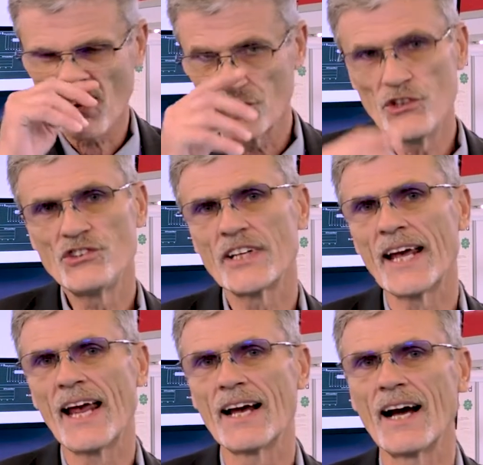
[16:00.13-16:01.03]
Using
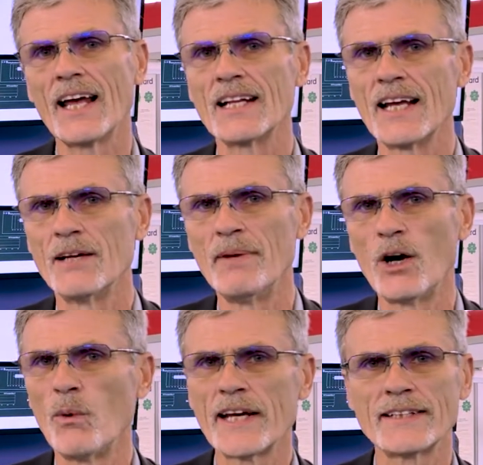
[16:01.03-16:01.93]
A I and M
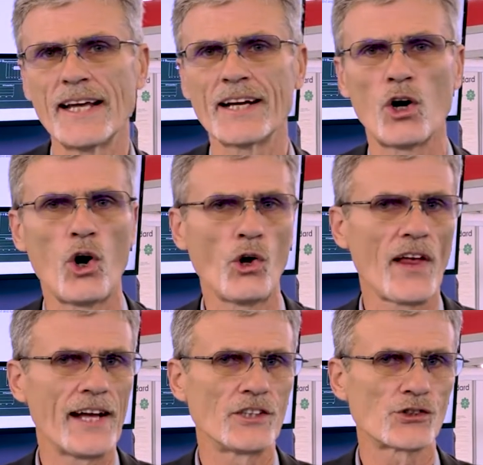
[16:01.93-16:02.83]
L, we can take all
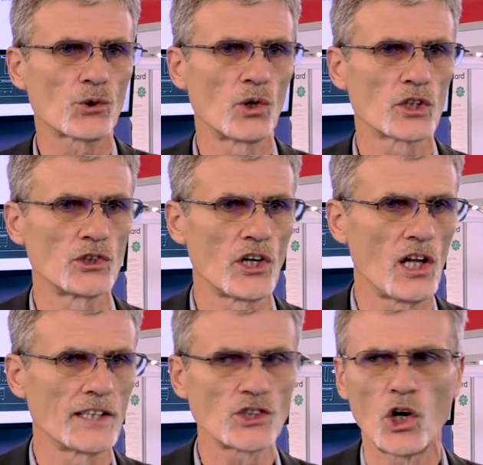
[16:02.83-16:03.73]
that historical
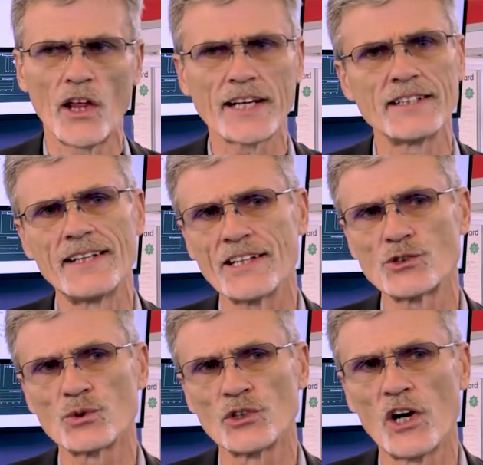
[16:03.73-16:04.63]
knowledge, all that
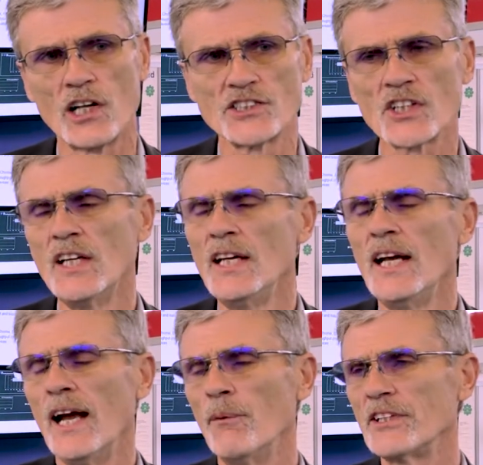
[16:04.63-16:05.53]
contextual knowledge,
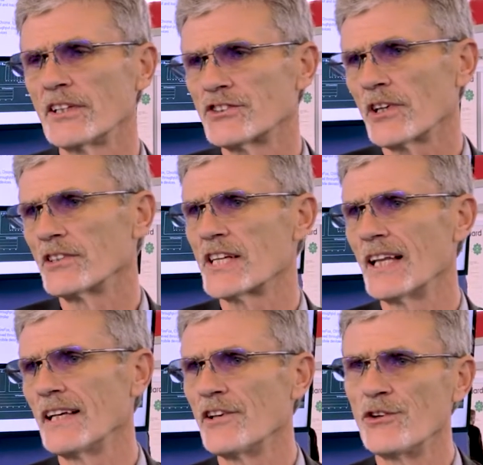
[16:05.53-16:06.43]
and we can start
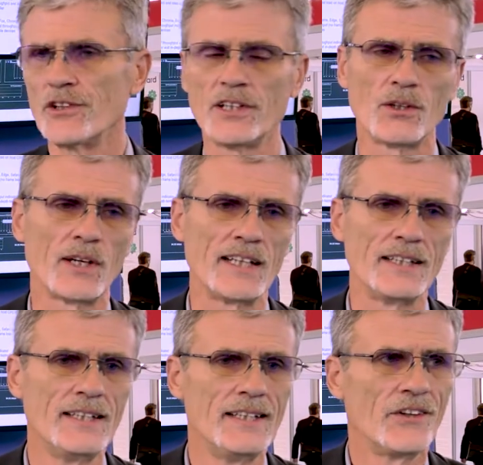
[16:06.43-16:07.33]
telling you, you know what?
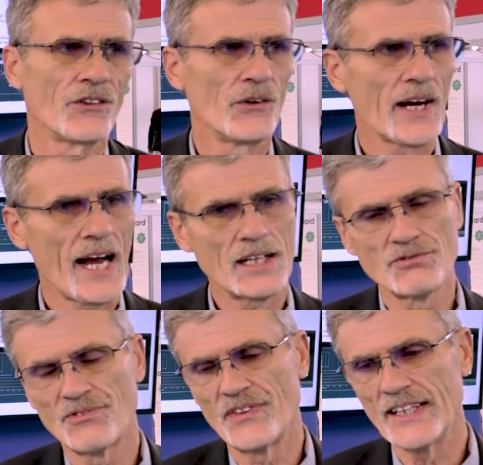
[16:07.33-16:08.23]
You
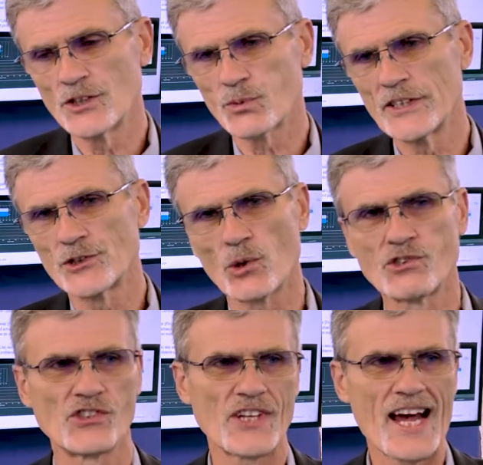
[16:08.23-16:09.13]
have these
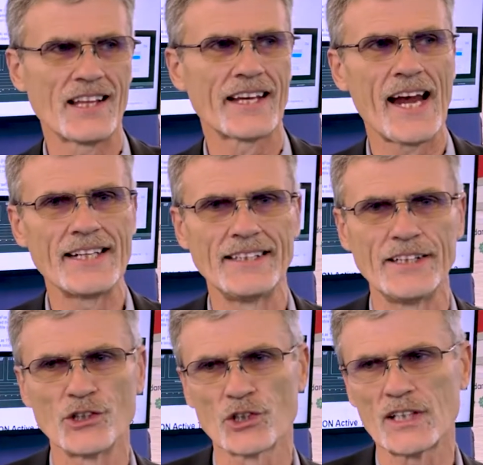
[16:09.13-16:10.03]
resources allocated
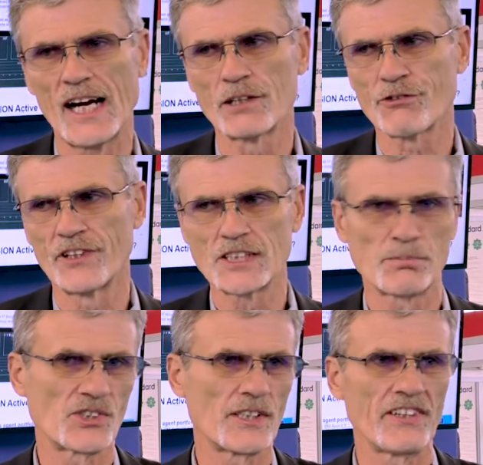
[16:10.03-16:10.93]
in your cloud for this
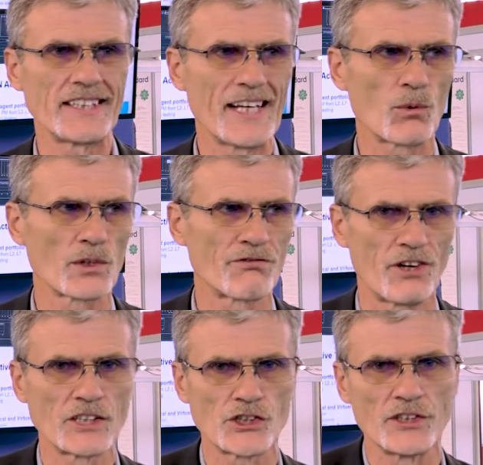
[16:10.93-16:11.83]
specific network
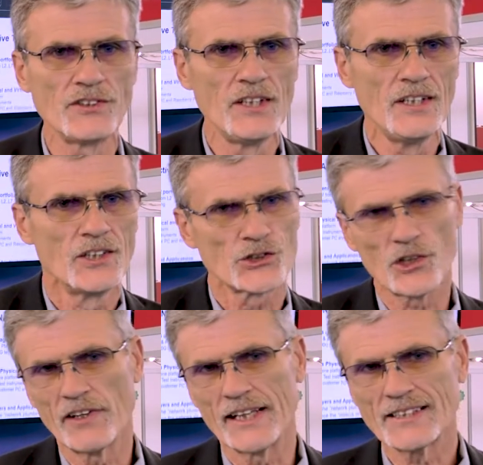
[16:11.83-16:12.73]
function,
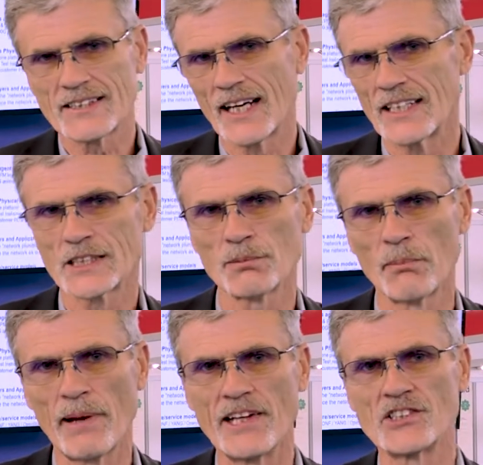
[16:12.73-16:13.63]
serving this customer
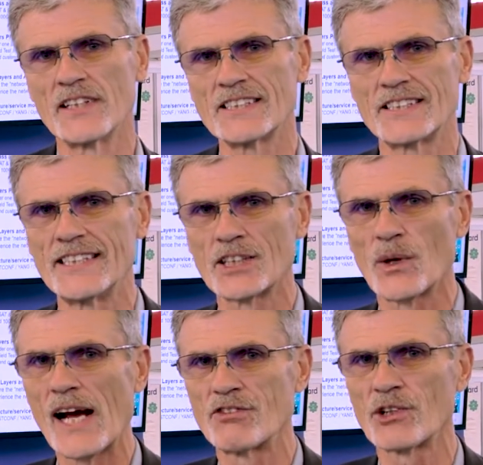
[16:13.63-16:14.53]
base in this
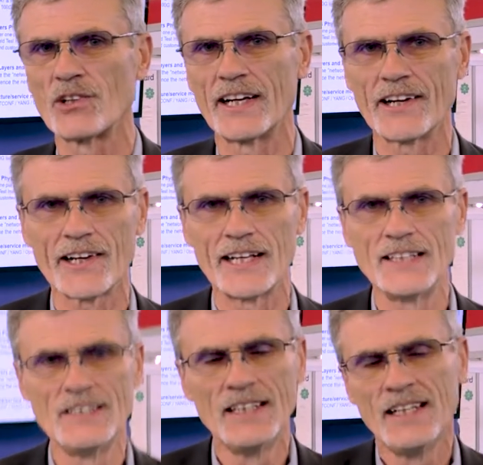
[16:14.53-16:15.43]
geographical
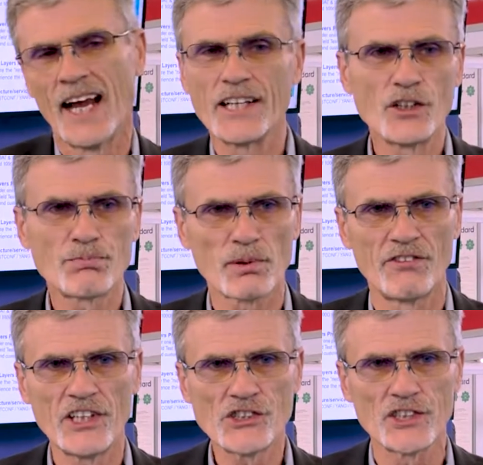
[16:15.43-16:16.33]
area, and you've
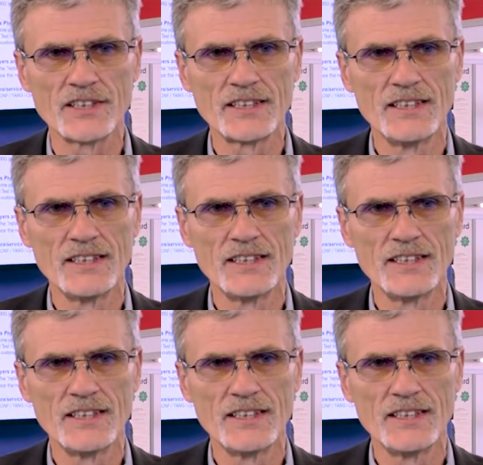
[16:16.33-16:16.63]
provisioned